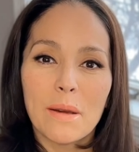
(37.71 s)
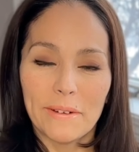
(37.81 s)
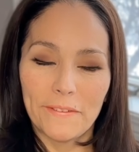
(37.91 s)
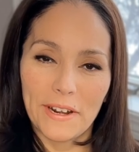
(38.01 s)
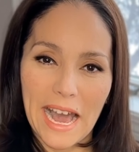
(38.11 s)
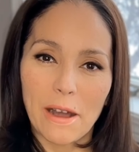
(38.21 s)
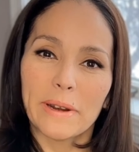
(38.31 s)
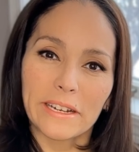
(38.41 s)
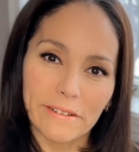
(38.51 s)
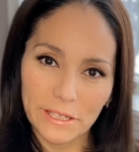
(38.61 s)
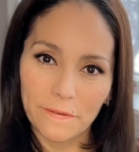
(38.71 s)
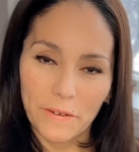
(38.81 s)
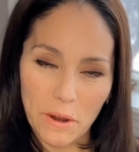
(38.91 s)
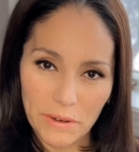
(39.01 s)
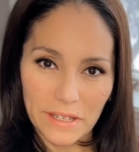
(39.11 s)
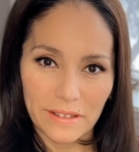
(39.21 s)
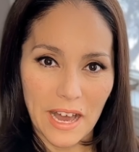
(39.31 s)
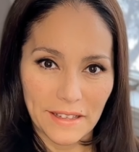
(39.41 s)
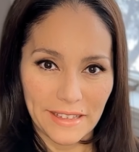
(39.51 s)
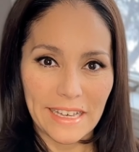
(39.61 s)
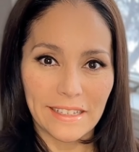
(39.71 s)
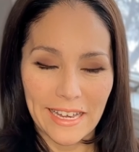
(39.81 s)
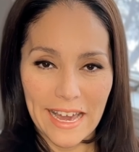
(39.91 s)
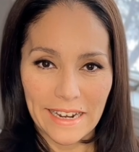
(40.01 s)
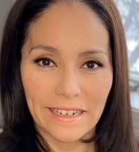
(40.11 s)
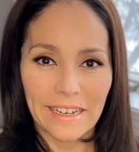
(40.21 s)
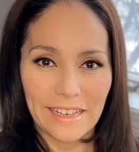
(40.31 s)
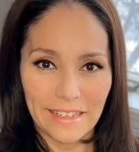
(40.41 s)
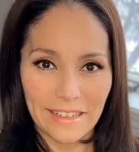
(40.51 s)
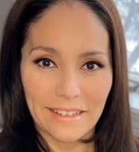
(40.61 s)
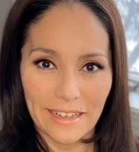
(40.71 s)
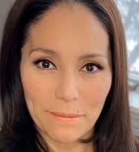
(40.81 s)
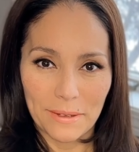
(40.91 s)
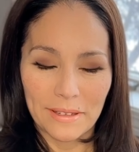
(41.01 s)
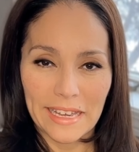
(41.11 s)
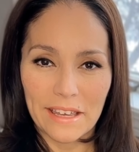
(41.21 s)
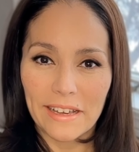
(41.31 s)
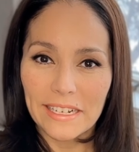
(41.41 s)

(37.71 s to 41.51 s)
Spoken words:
But for now, we're going to focus on these 10 easy steps that you can